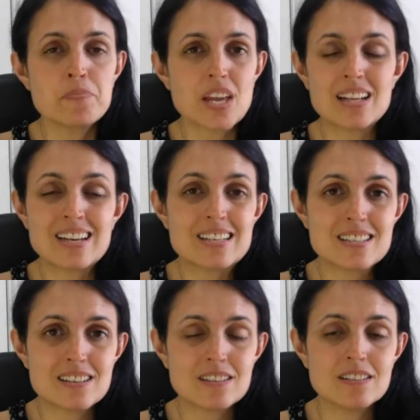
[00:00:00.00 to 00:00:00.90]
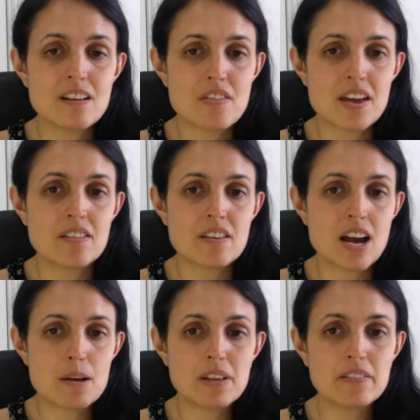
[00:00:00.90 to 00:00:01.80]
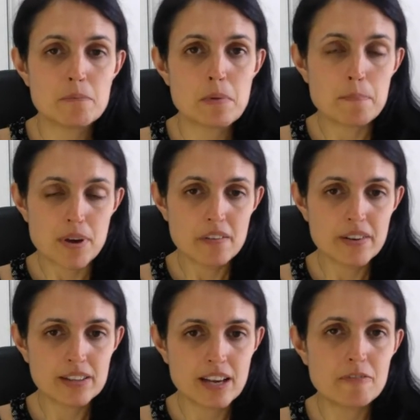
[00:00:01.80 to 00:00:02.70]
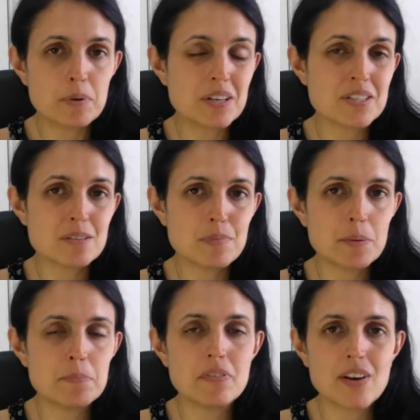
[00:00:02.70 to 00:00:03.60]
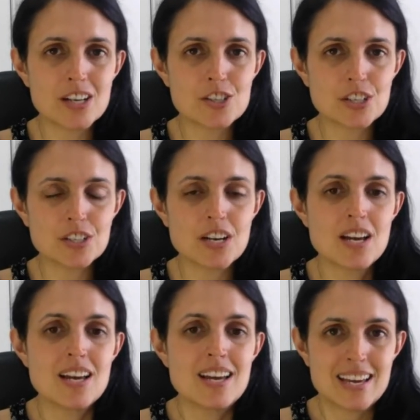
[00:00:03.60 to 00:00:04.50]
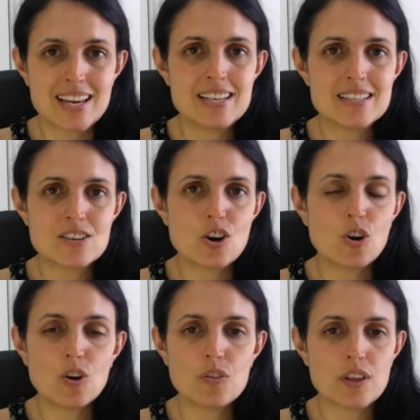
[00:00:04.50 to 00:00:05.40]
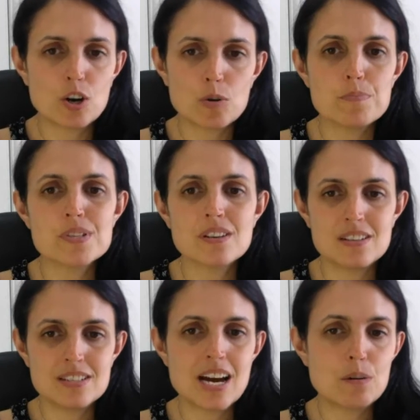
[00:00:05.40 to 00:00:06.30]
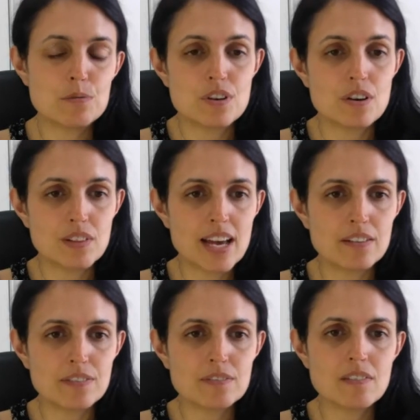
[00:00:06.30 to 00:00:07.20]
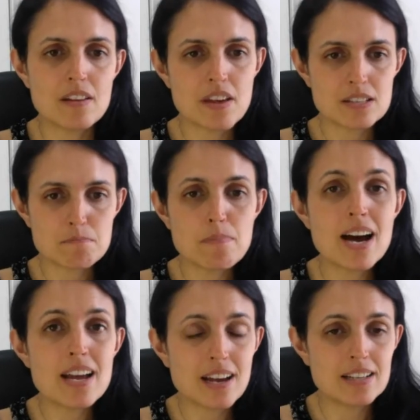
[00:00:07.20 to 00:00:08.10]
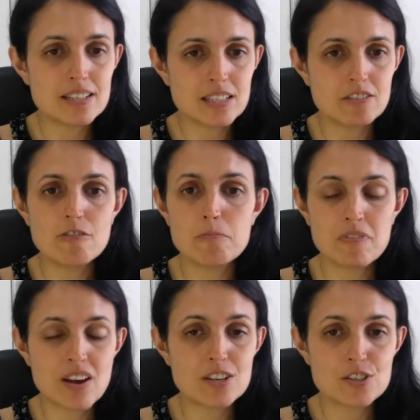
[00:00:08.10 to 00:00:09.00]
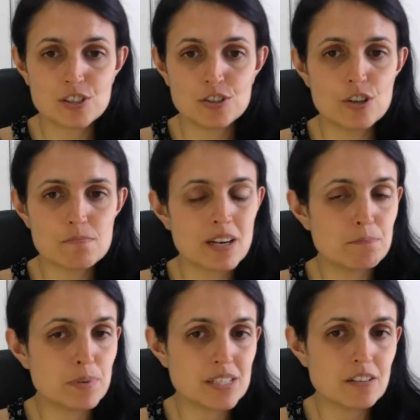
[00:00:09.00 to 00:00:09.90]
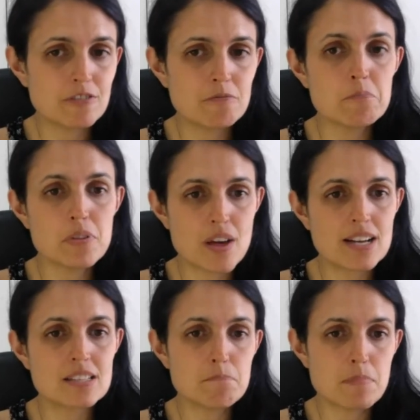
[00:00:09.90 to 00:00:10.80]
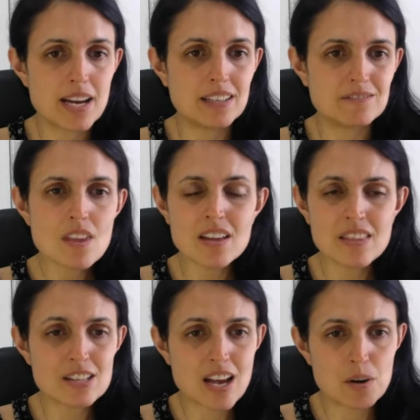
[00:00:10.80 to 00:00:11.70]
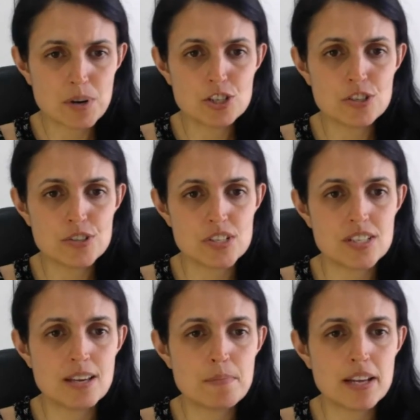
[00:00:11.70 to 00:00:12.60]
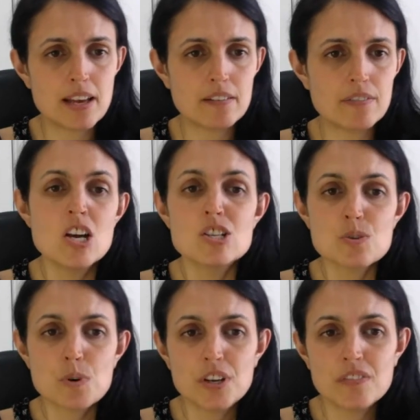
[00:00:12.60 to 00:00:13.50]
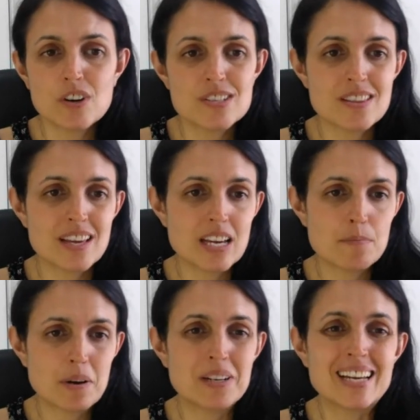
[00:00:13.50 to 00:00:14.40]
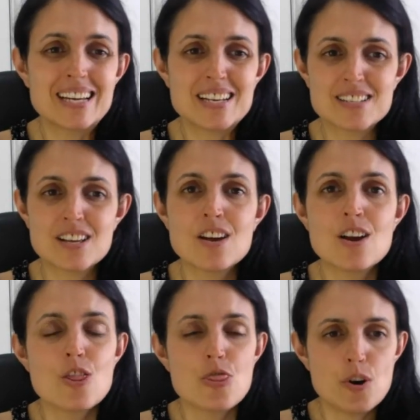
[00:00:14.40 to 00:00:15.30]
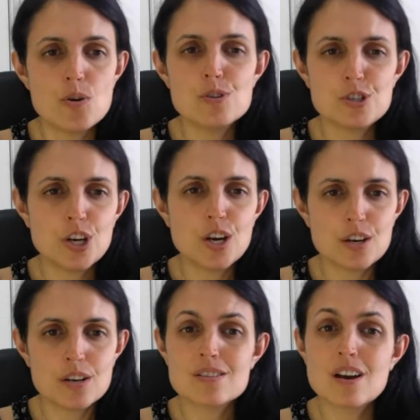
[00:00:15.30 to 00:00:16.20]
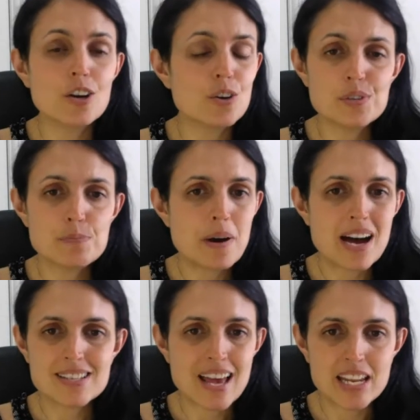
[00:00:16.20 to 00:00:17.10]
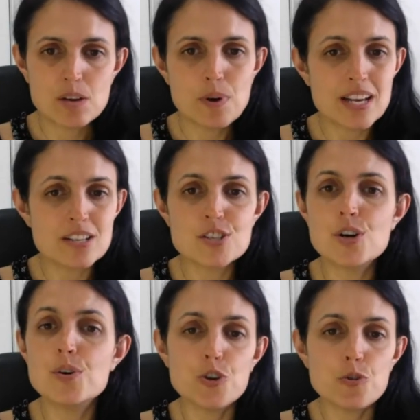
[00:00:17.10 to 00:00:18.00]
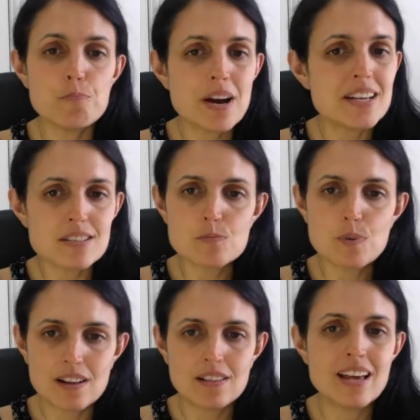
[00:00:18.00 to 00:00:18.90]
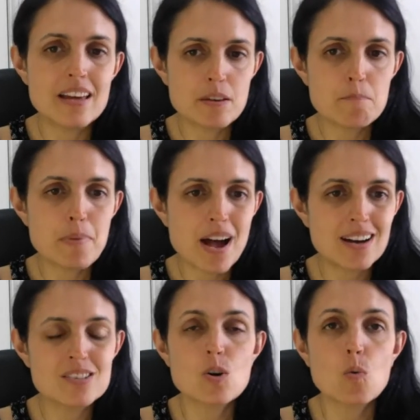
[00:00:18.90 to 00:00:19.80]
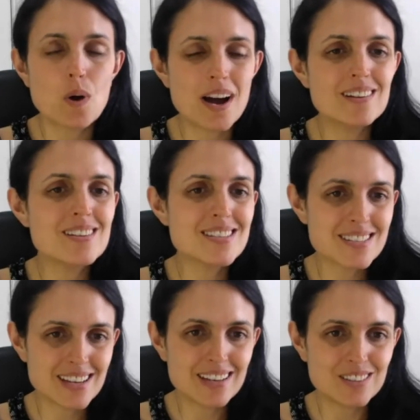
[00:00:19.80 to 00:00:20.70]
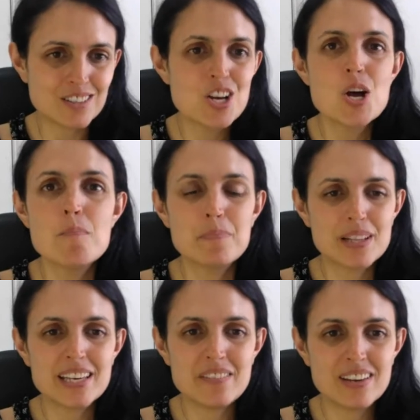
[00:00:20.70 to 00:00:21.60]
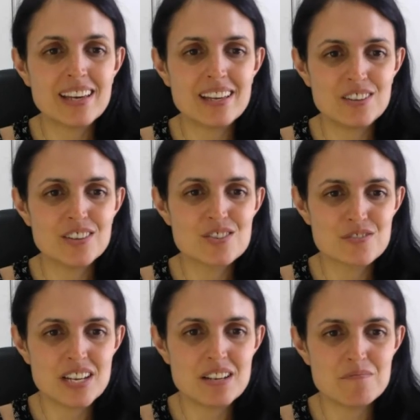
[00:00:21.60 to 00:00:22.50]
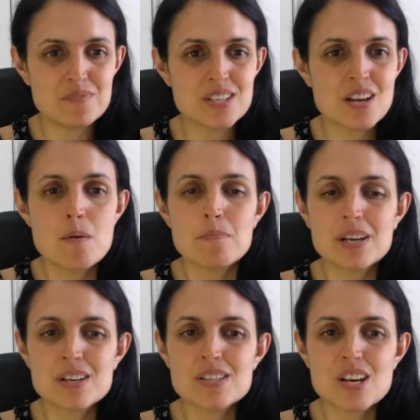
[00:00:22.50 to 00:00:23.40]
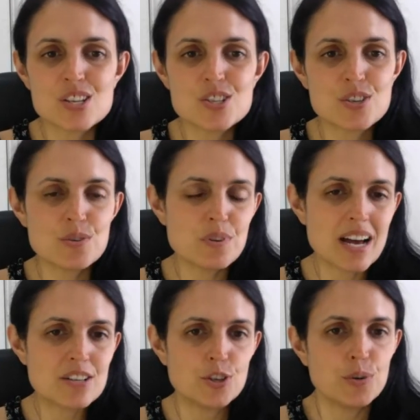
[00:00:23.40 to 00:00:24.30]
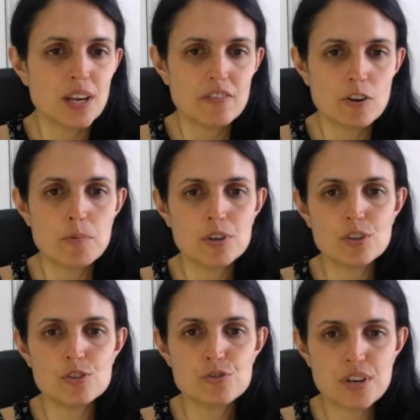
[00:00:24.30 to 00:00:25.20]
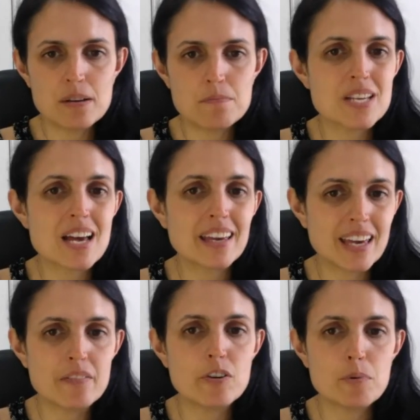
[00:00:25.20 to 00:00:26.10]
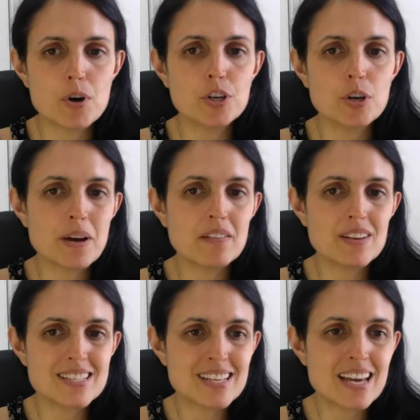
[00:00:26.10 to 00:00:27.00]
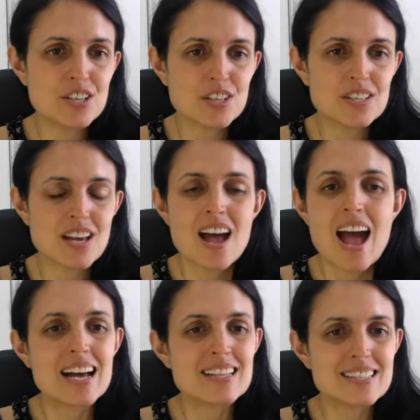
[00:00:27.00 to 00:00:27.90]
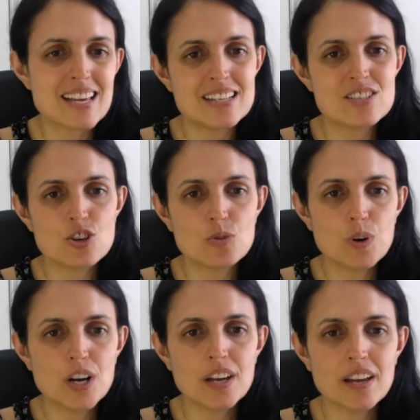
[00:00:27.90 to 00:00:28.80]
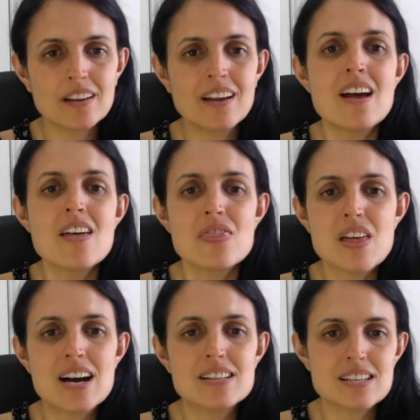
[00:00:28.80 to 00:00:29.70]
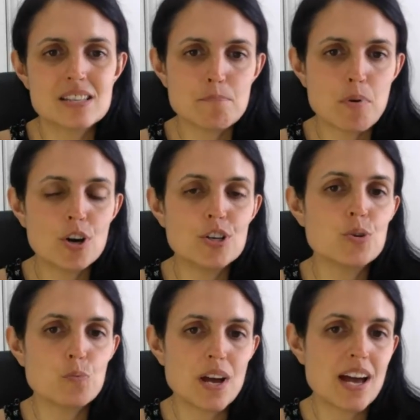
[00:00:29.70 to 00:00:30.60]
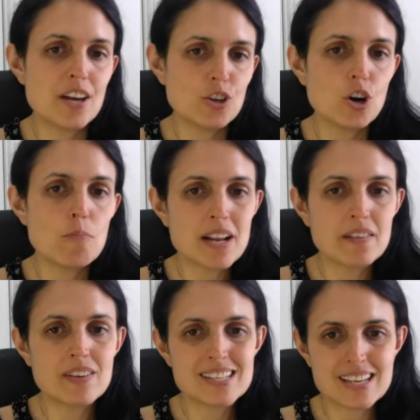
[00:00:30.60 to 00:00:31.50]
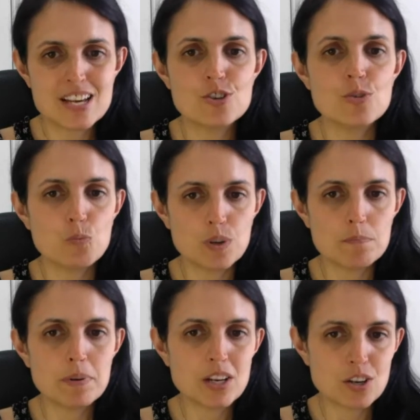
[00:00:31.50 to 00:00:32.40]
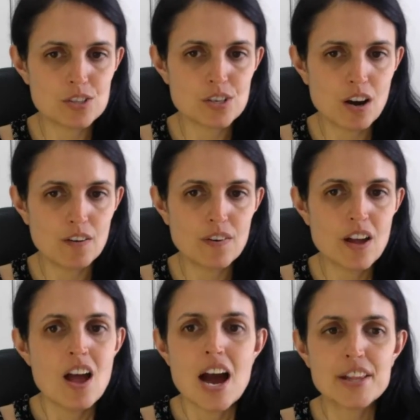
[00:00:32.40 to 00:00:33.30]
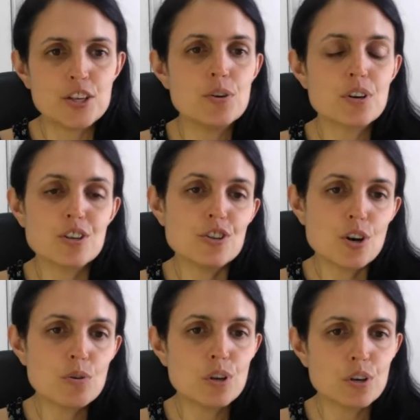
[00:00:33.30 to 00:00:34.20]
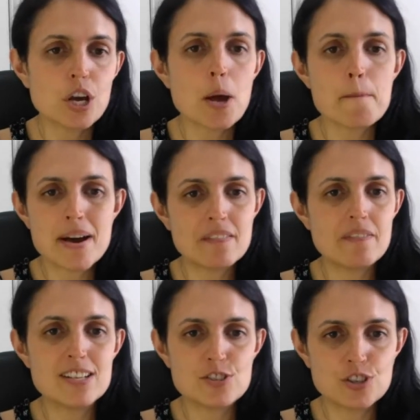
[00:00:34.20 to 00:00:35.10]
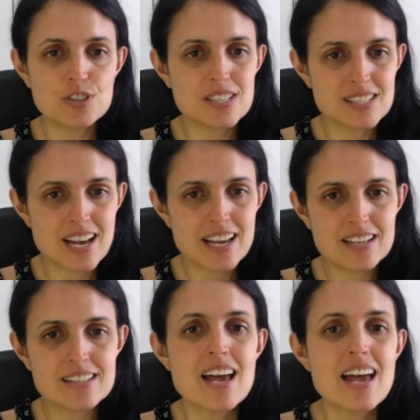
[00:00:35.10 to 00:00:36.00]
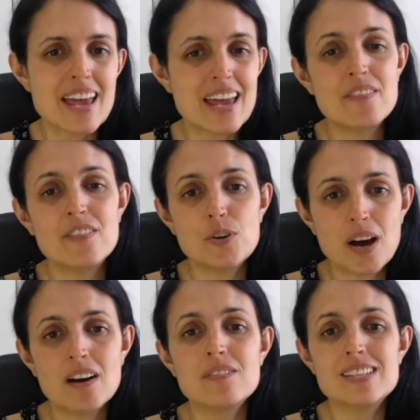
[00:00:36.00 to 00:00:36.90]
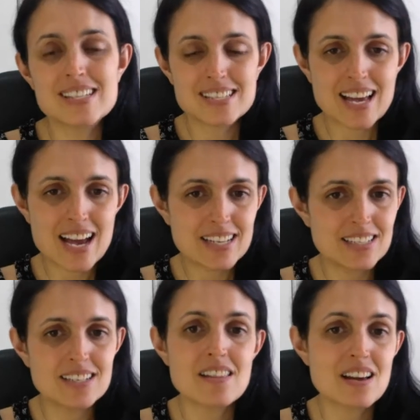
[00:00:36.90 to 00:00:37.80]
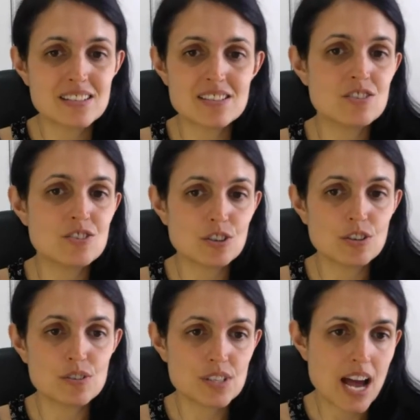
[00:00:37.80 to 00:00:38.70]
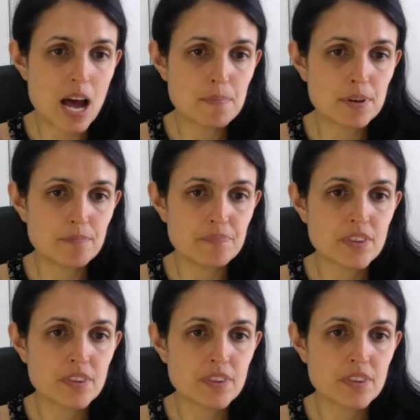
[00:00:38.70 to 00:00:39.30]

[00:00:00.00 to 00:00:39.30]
and I still think that I'm living my perfect life, because to me, perfection is all the ups and downs of life. And that's my idea of perfection, and yours might be different, but that's mine. And that's how I choose to see my life. So what you've got to think about is those years are going to pass anyway. So you might as well let them pass while still believing in your dreams, because as soon as you give up on your dreams and give up on your manifestations and say it's not working, that is the point where your manifestation will be cut off, and you can no longer manifest your desires if you have decided that it's not going to happen.